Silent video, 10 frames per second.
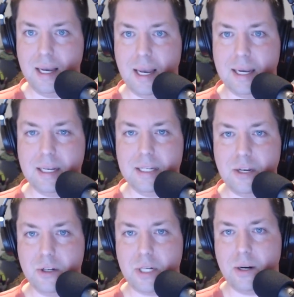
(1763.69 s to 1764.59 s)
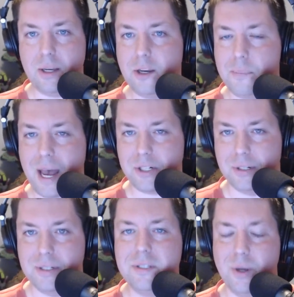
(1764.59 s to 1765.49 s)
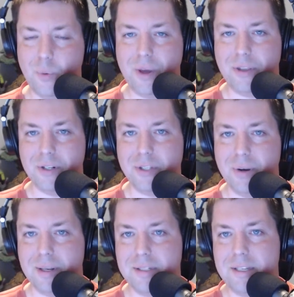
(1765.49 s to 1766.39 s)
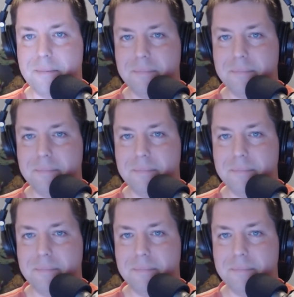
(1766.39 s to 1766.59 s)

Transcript: and continue sharing your passions with your students.